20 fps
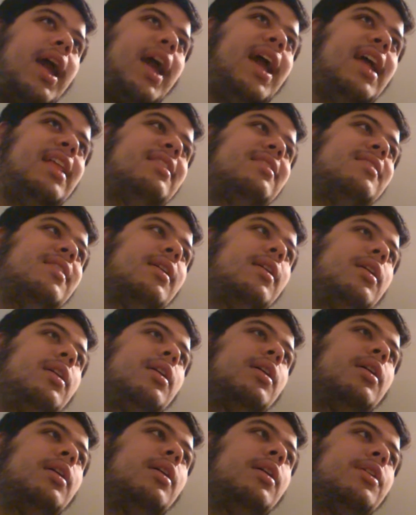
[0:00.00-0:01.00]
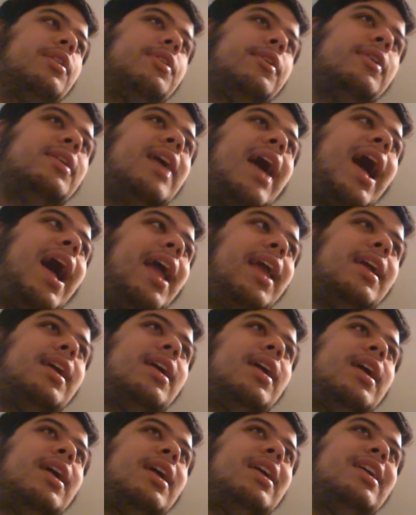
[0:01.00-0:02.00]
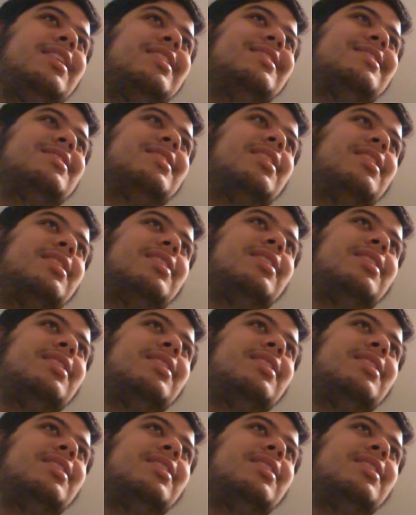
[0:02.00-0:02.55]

And the guy is